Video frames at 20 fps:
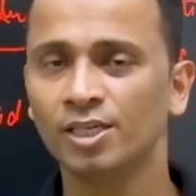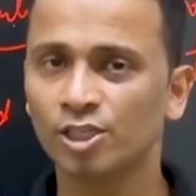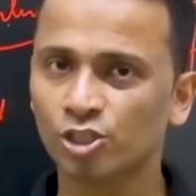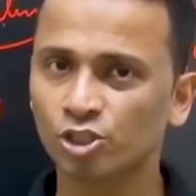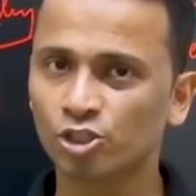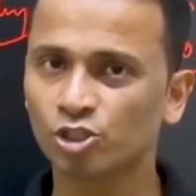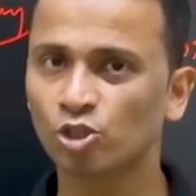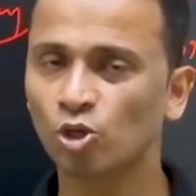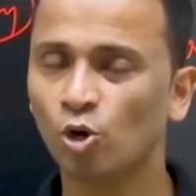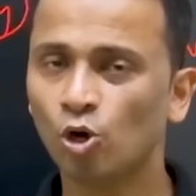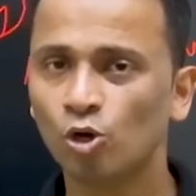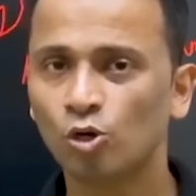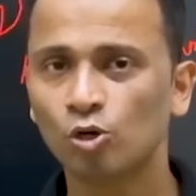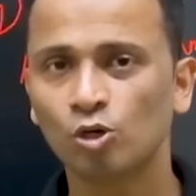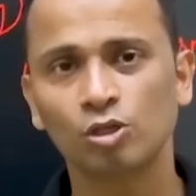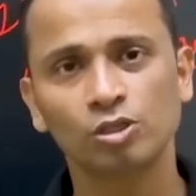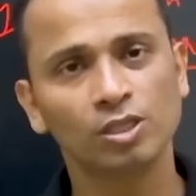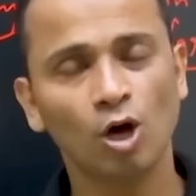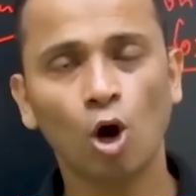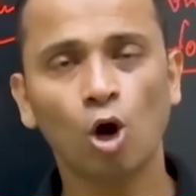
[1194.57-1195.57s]

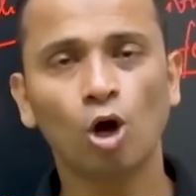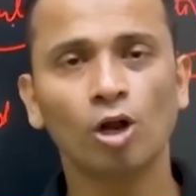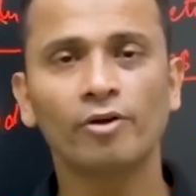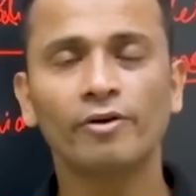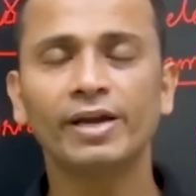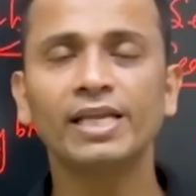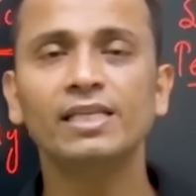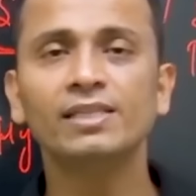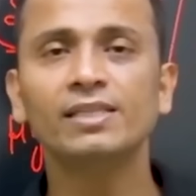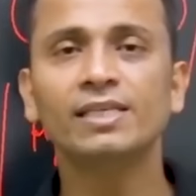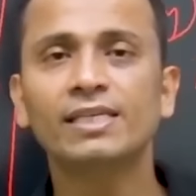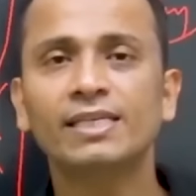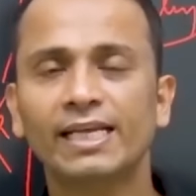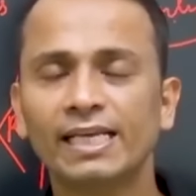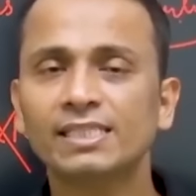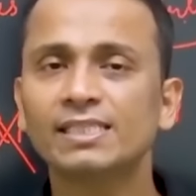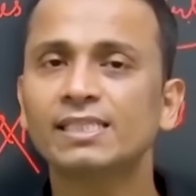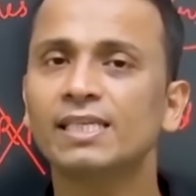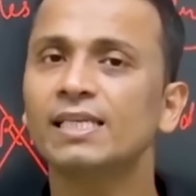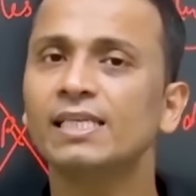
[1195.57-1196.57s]
So already the
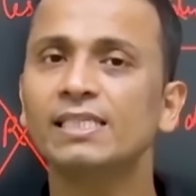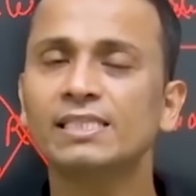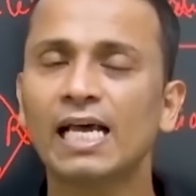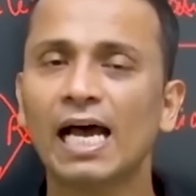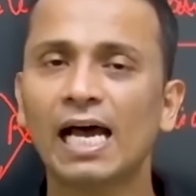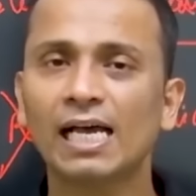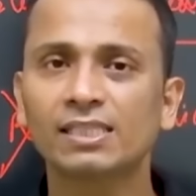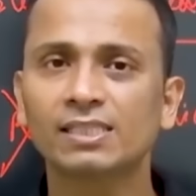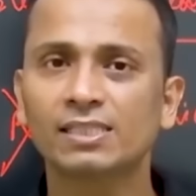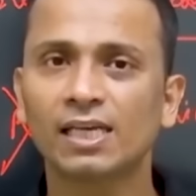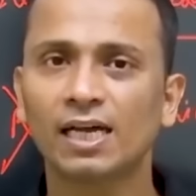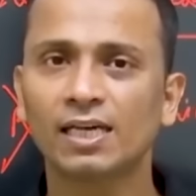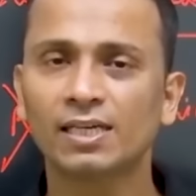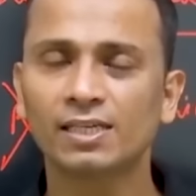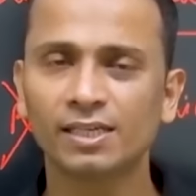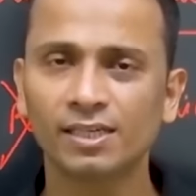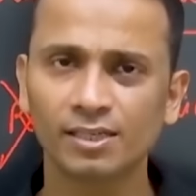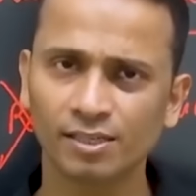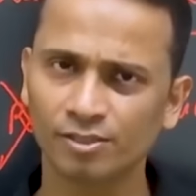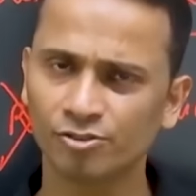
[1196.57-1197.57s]
test series has
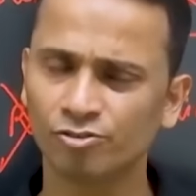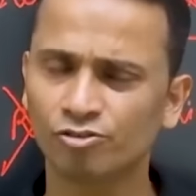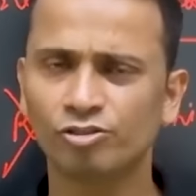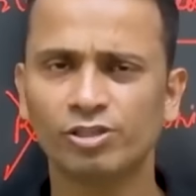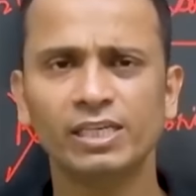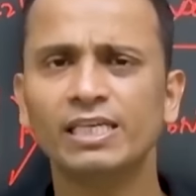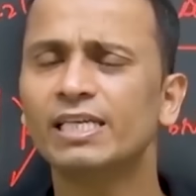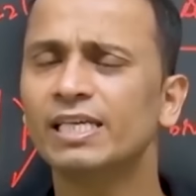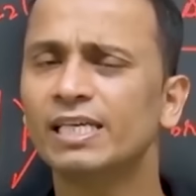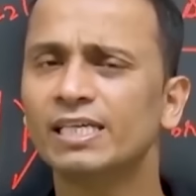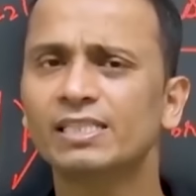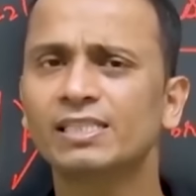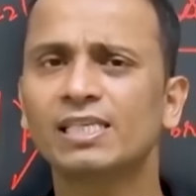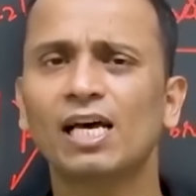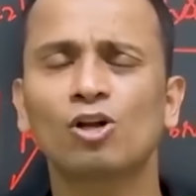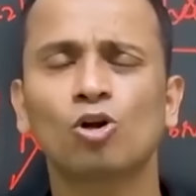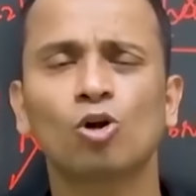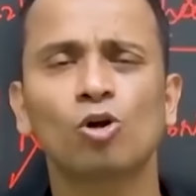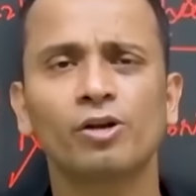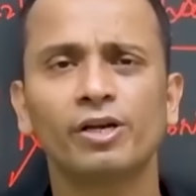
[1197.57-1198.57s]
started. 3 tests
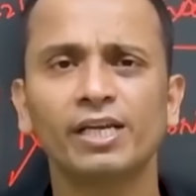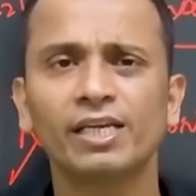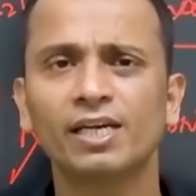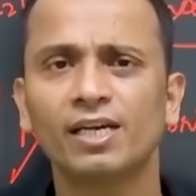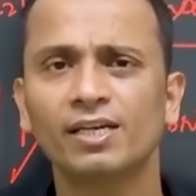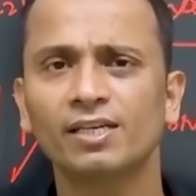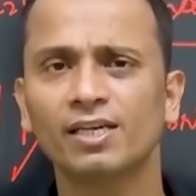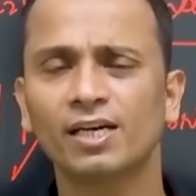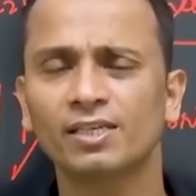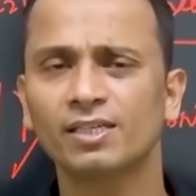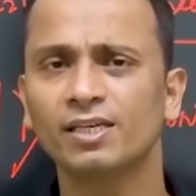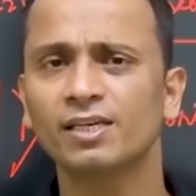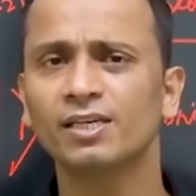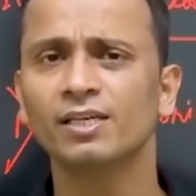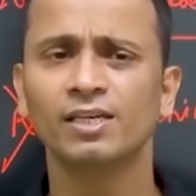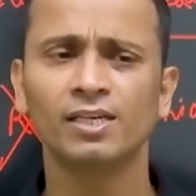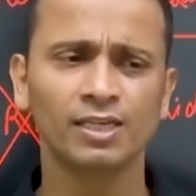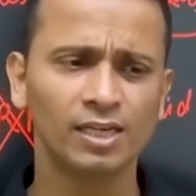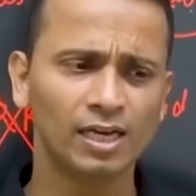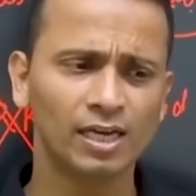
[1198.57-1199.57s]
are already conducted.